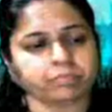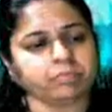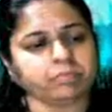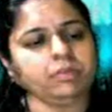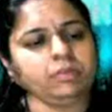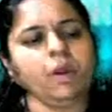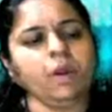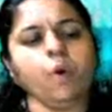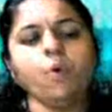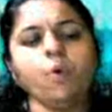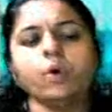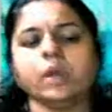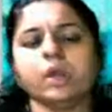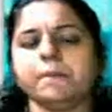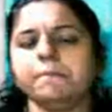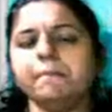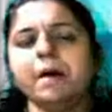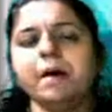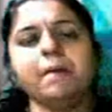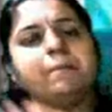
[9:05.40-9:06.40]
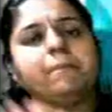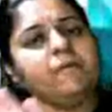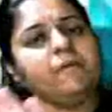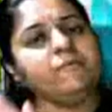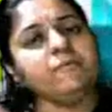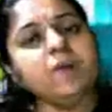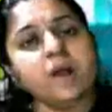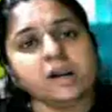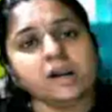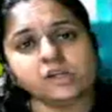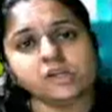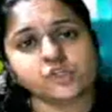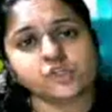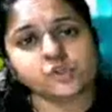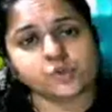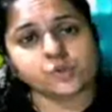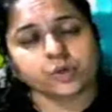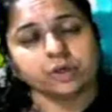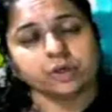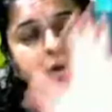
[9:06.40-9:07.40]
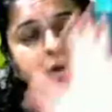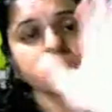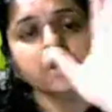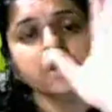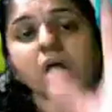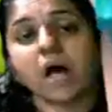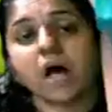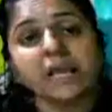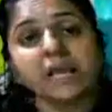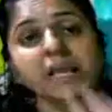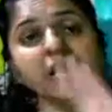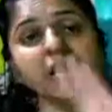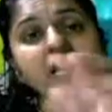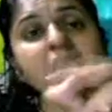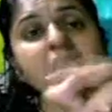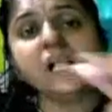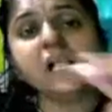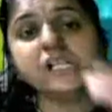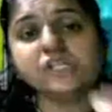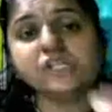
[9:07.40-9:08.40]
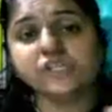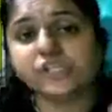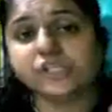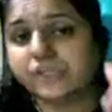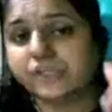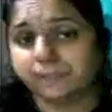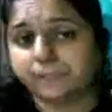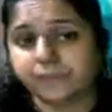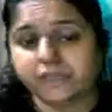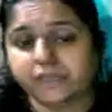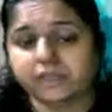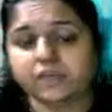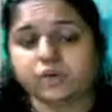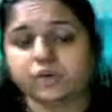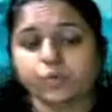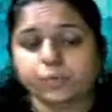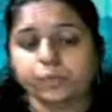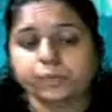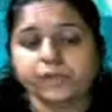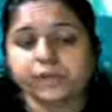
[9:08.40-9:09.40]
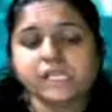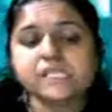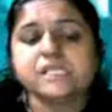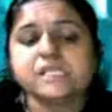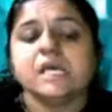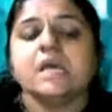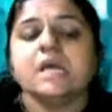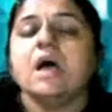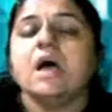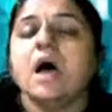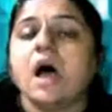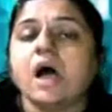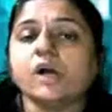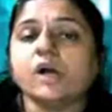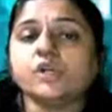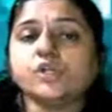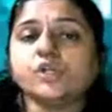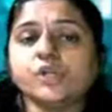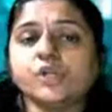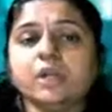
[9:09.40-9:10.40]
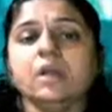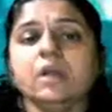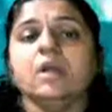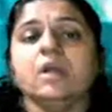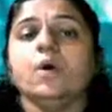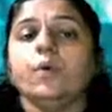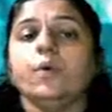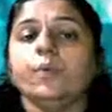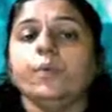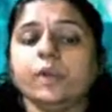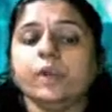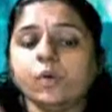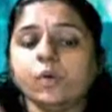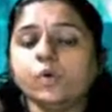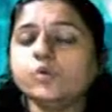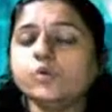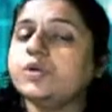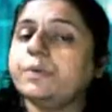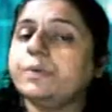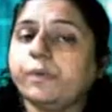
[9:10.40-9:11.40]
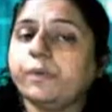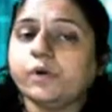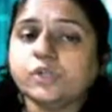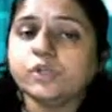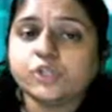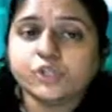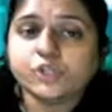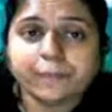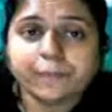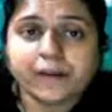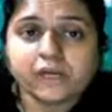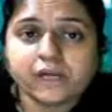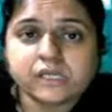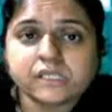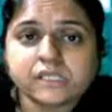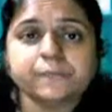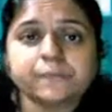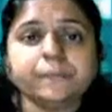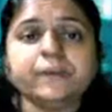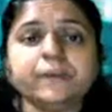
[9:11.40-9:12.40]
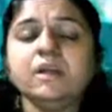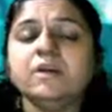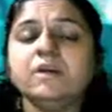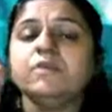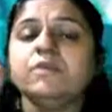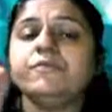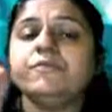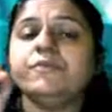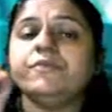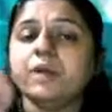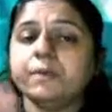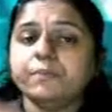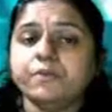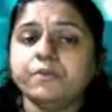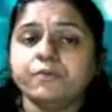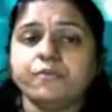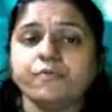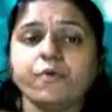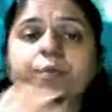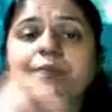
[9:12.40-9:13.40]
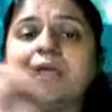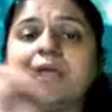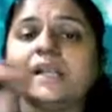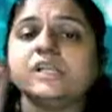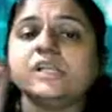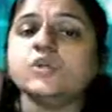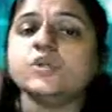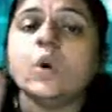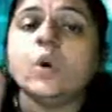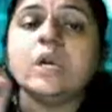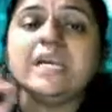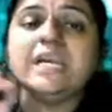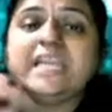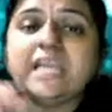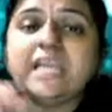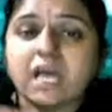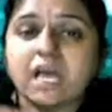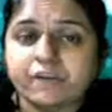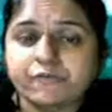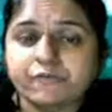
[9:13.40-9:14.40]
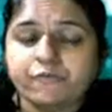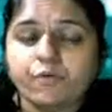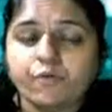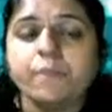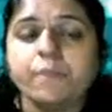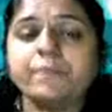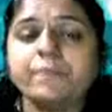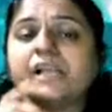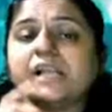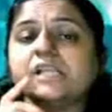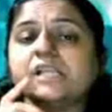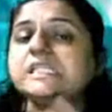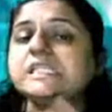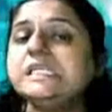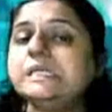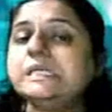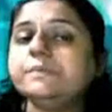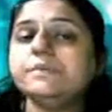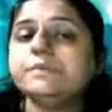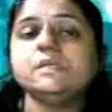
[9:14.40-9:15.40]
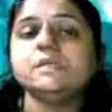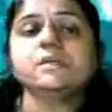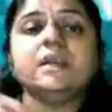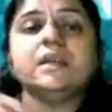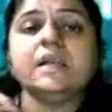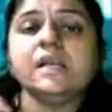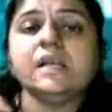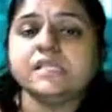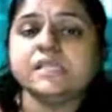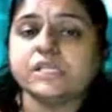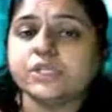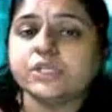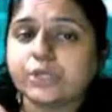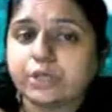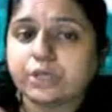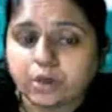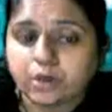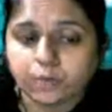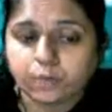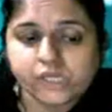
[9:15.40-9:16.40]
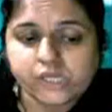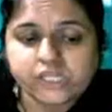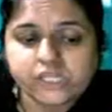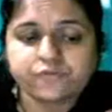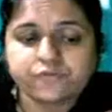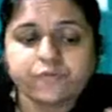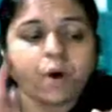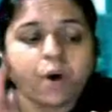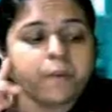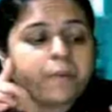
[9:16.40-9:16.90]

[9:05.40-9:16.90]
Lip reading: Okay, ma'am, we understood. Again, I'll just repeat it 2 minutes. Akshay will go to depository participant. He will fill up the form that is called DRF form, that is dematerialization request form.